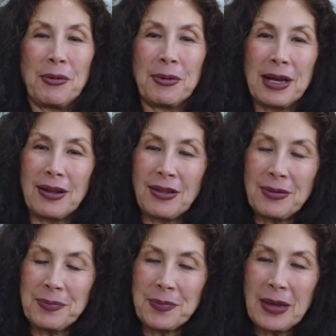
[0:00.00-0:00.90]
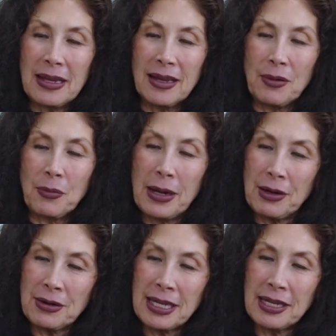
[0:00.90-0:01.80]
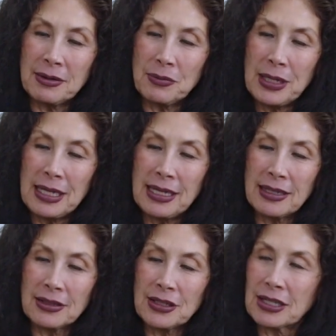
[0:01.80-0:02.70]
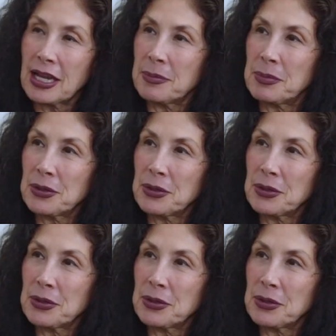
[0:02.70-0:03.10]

Well, where can we look up